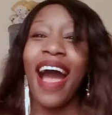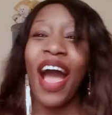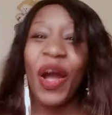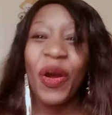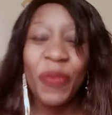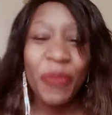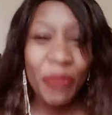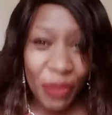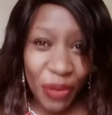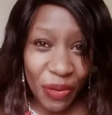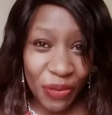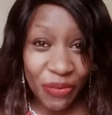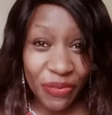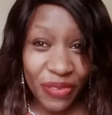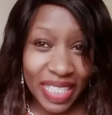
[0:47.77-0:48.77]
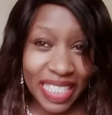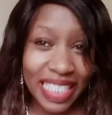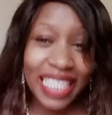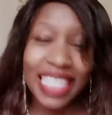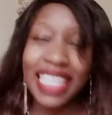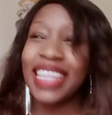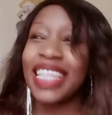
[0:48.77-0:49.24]
I hope mko
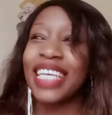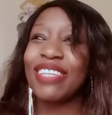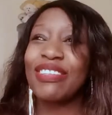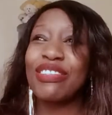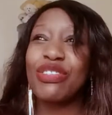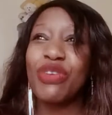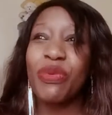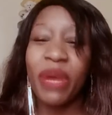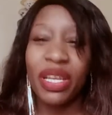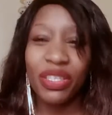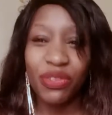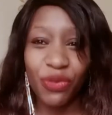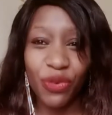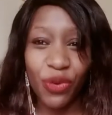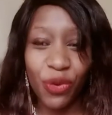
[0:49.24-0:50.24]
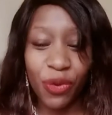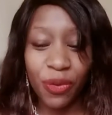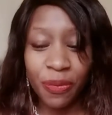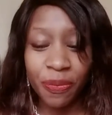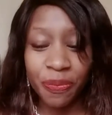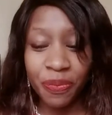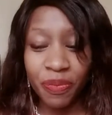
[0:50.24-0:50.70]
fiti. Thank you so much
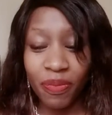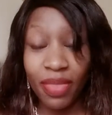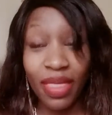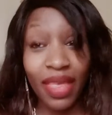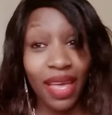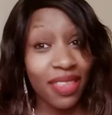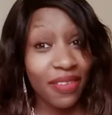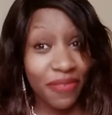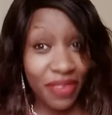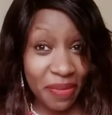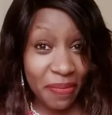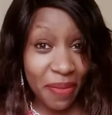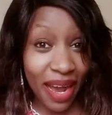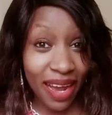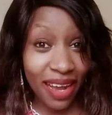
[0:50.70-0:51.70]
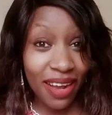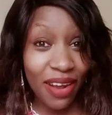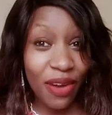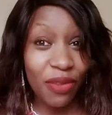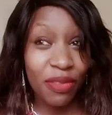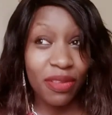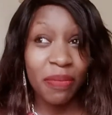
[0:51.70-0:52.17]
for my feedback
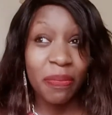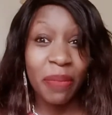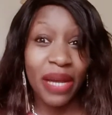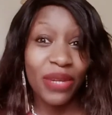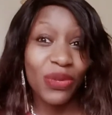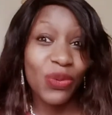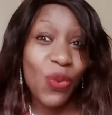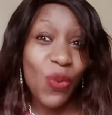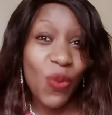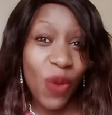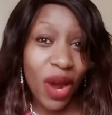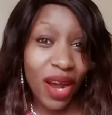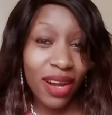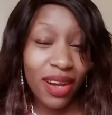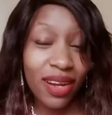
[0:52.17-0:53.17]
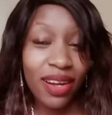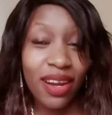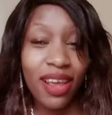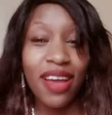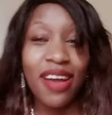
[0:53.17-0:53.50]
on part 1